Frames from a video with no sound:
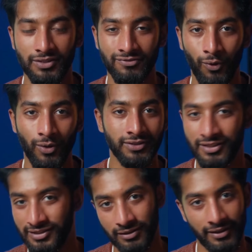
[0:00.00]
I was forced to
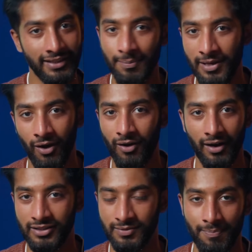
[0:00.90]
just delete the PR
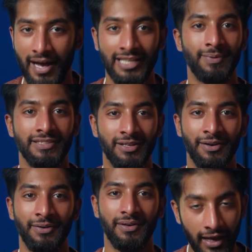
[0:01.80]
and just backspace the
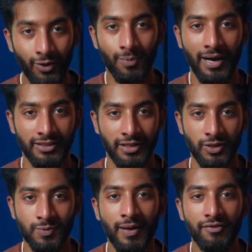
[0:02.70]
code. Can you imagine?
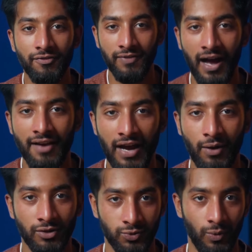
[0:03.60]
You spend 5
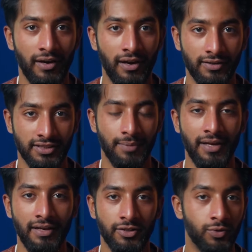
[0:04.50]
hours working on
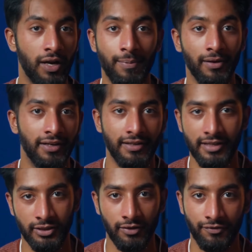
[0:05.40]
something to try to build an
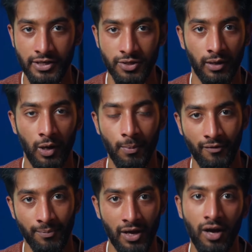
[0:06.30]
additional feature and go above
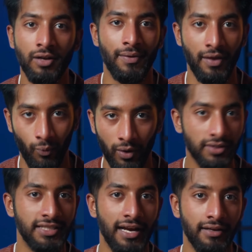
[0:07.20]
and beyond. Within 1
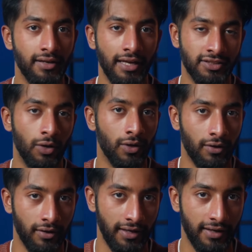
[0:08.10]
second, it's no
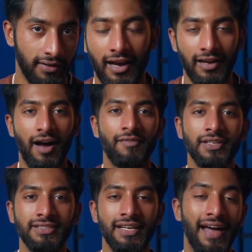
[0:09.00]
longer needed. And
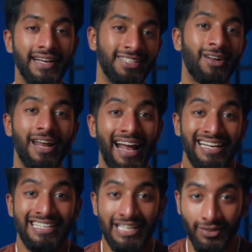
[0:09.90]
obviously that is not an
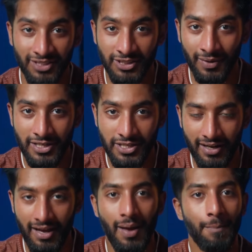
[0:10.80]
ideal
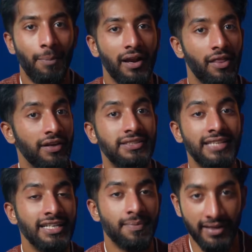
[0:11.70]
situation, but the
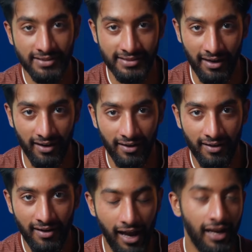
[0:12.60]
sentiment is there.
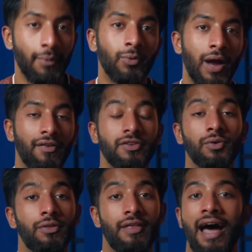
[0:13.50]
And I would rather
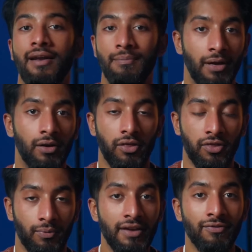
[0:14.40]
do that, build
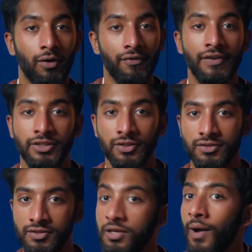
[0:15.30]
3-4
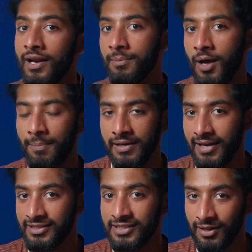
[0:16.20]
features, 2 end up not being
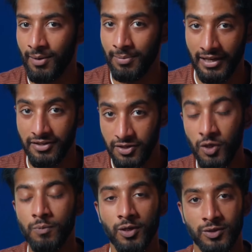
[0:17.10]
necessary, but then
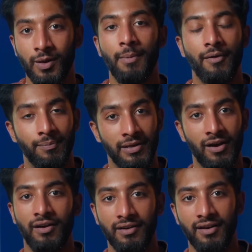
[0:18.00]
2 push me above and
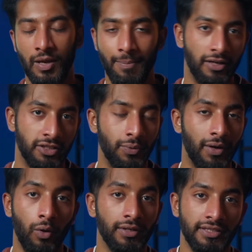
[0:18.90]
beyond compared to
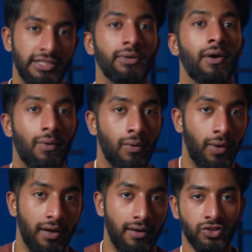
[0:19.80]
doing only 0 or
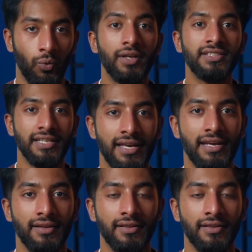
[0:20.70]
1. So what is the key?